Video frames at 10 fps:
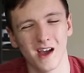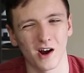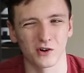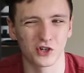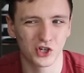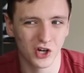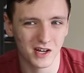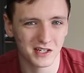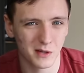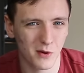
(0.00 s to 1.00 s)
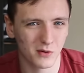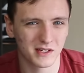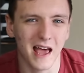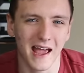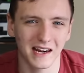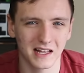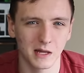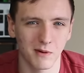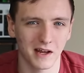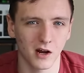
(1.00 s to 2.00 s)
are just about
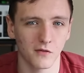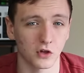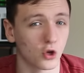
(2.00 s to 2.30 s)
technically big enough and